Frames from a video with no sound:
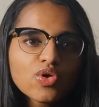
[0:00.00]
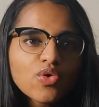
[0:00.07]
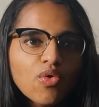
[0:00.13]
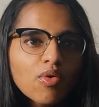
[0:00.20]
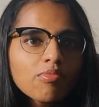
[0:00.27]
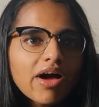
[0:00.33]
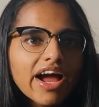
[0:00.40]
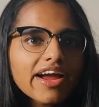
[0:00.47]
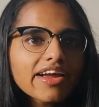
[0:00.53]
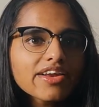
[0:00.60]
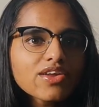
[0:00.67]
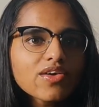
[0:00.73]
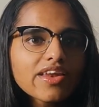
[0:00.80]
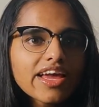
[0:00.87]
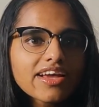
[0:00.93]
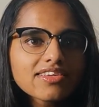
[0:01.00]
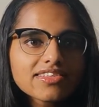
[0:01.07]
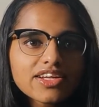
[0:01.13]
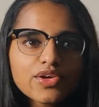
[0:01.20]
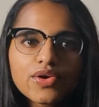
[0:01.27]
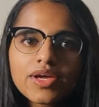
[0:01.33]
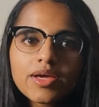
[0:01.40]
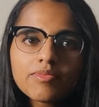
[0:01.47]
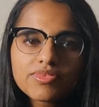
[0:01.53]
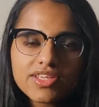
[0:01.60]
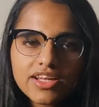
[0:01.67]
lower back and your legs and your hips,